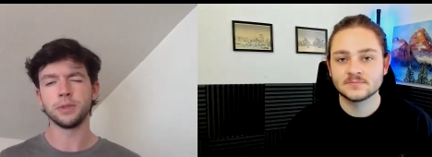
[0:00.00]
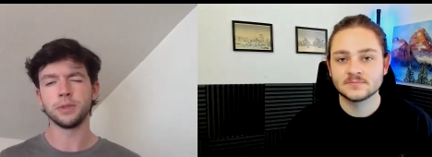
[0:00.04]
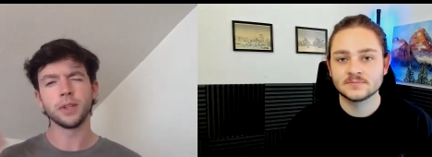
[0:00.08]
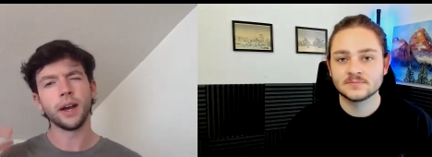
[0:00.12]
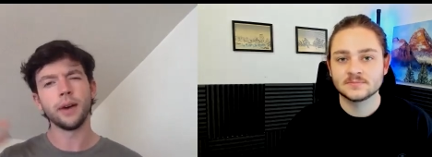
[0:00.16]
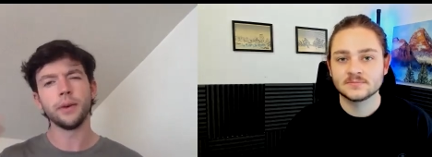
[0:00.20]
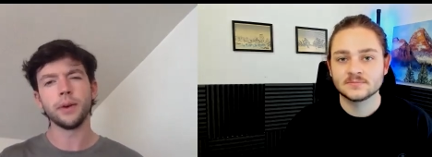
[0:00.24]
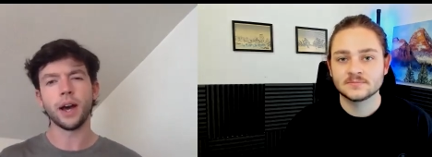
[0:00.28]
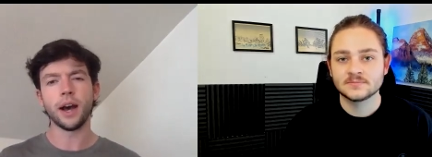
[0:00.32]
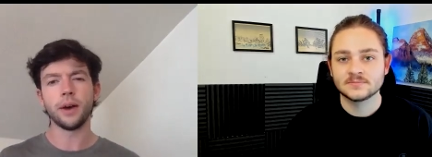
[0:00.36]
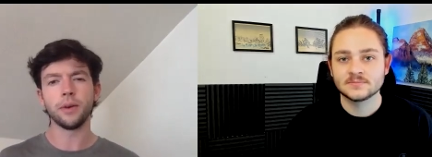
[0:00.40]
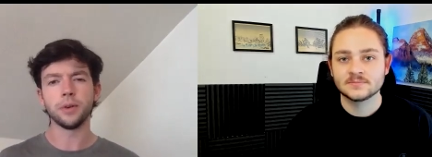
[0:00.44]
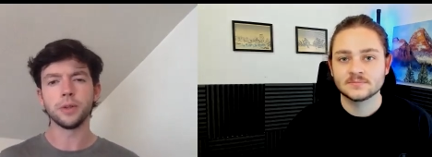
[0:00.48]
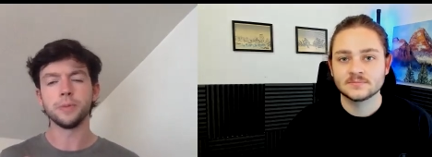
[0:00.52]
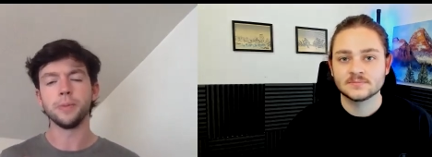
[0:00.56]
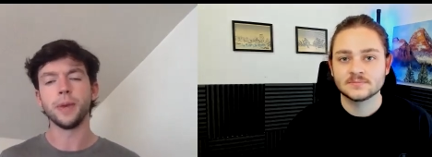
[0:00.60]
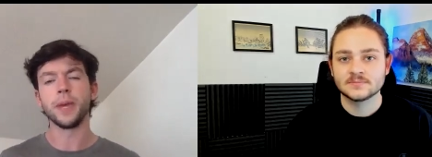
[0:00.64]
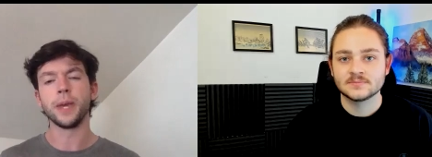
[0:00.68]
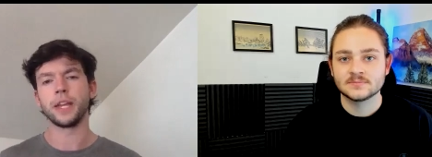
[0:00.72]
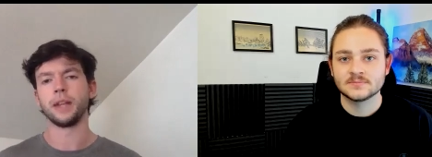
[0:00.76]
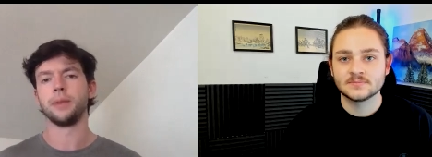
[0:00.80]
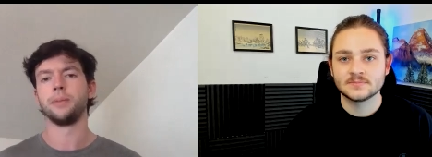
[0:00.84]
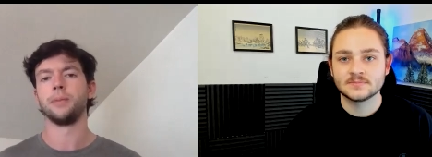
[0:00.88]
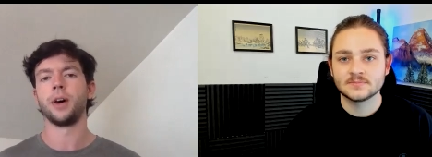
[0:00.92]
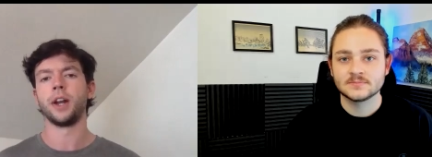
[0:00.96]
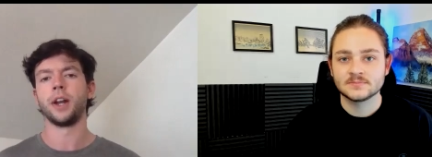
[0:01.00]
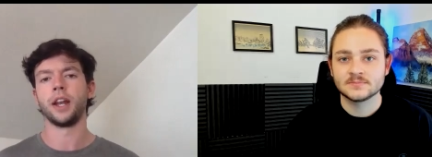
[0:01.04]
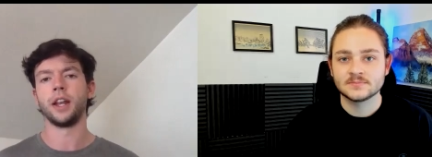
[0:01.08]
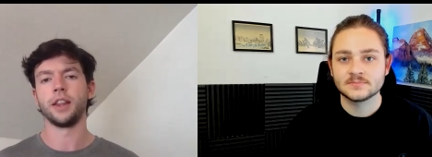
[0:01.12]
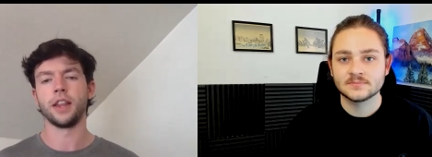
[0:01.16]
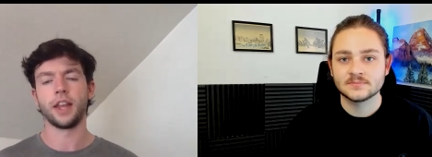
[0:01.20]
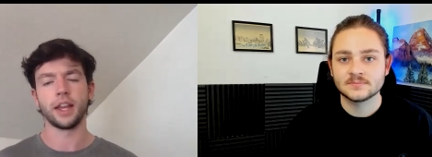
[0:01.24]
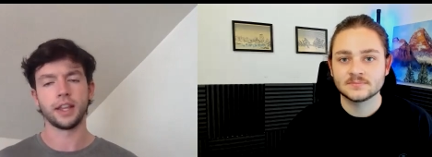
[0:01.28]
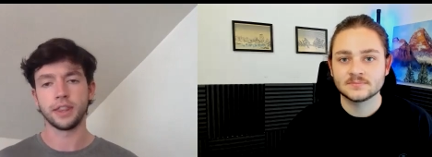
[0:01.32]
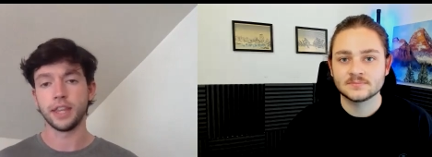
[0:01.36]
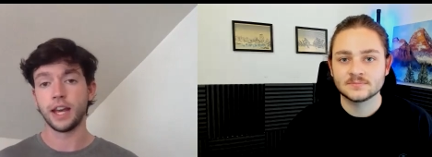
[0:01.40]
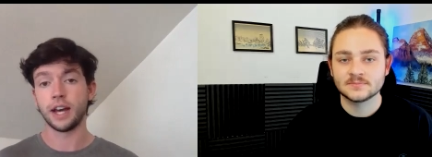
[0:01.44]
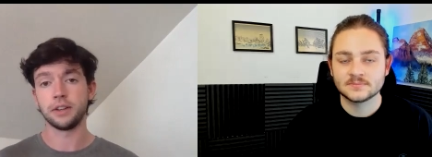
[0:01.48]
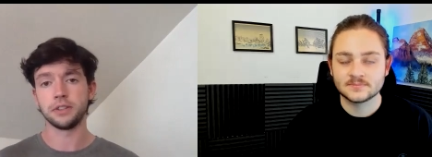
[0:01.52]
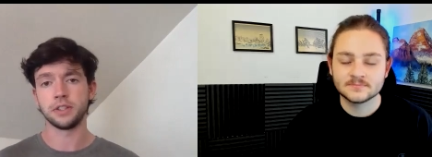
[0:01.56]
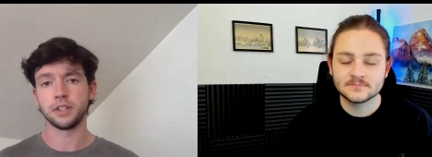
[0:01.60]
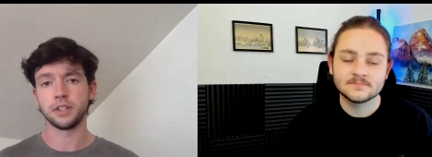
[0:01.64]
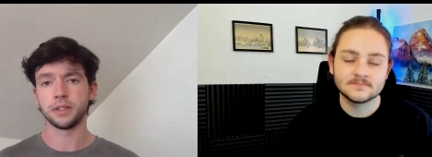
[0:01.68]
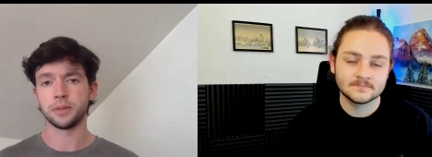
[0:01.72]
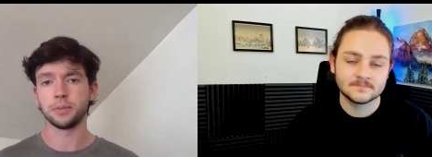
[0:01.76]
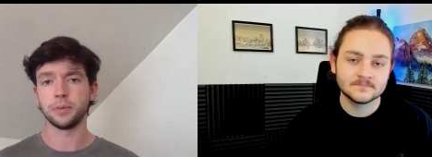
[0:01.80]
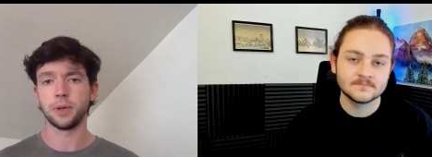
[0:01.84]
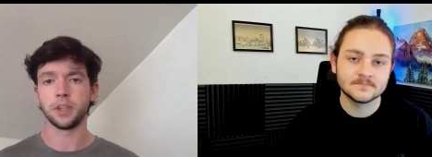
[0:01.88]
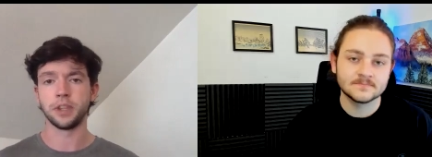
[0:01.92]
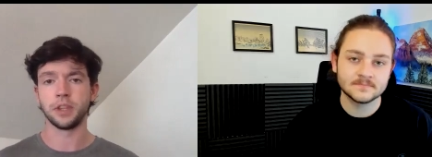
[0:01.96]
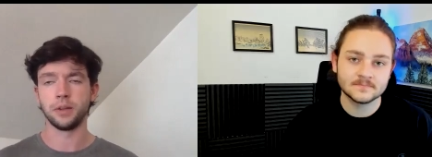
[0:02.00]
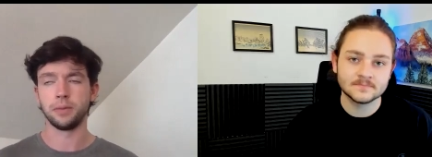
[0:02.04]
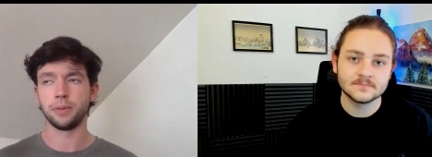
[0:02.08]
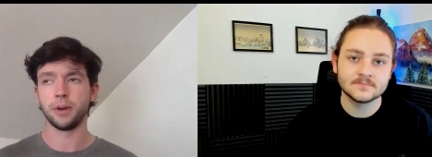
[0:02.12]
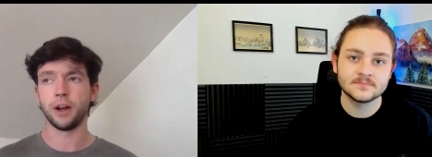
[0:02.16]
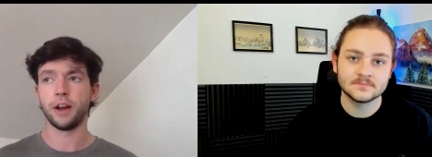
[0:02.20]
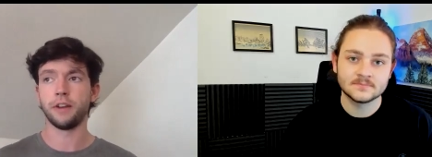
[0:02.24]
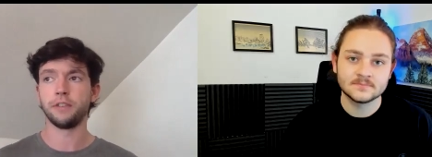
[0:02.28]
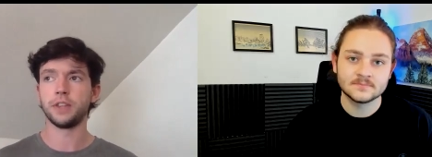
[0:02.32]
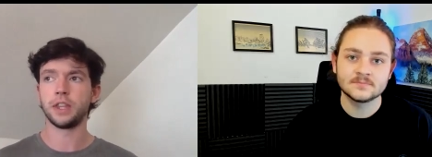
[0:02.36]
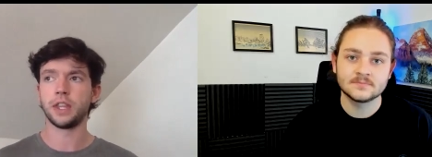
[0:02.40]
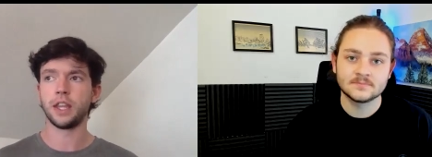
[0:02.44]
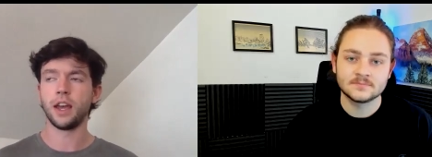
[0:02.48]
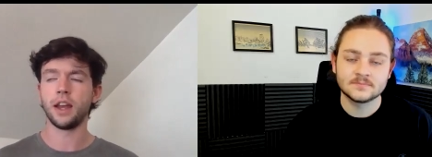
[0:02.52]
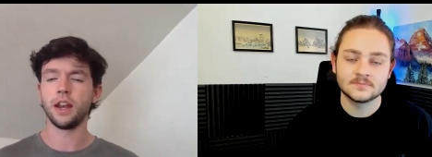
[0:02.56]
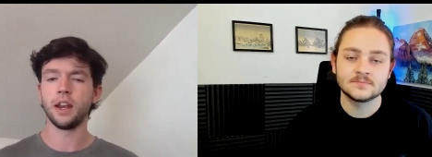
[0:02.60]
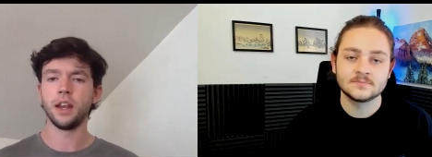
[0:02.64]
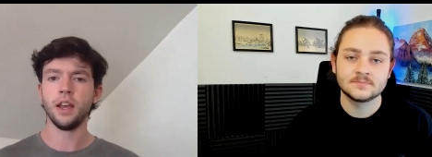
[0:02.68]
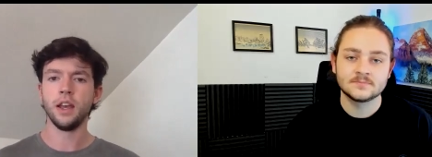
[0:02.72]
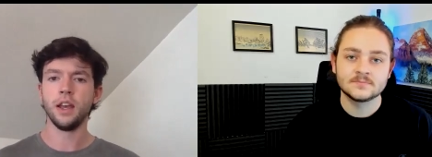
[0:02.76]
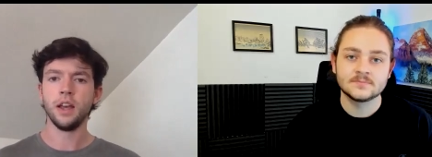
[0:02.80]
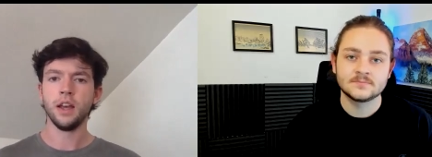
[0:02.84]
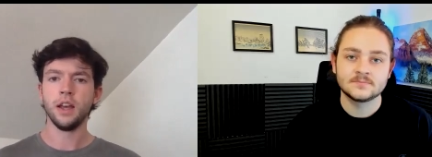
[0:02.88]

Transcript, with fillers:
Speaker 1: So I, I was making money, like thousands a month in profit then.